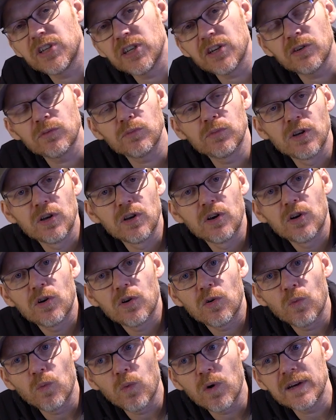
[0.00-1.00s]
you know,
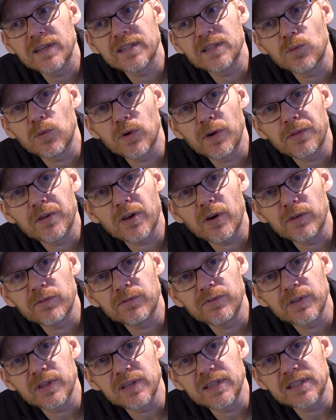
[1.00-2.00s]
why is it worth
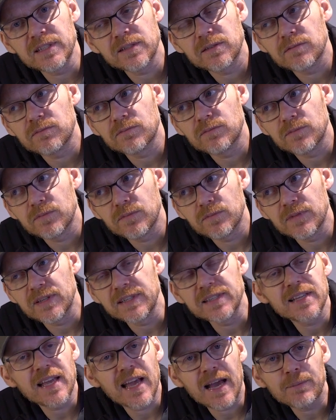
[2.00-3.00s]
going for these,
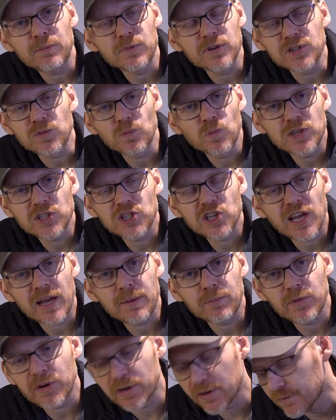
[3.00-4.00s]
these cameras and which
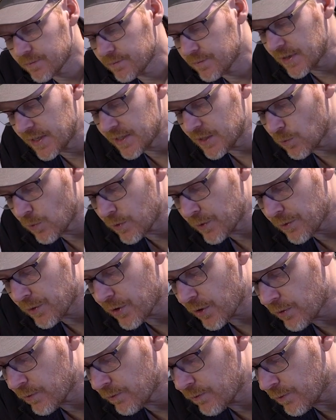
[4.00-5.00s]
camera is it worth
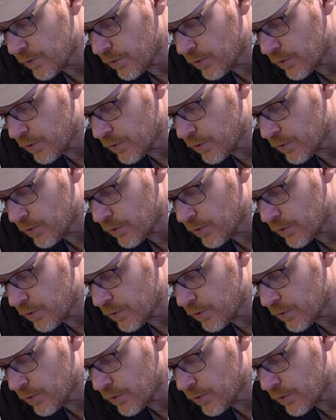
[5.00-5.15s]
going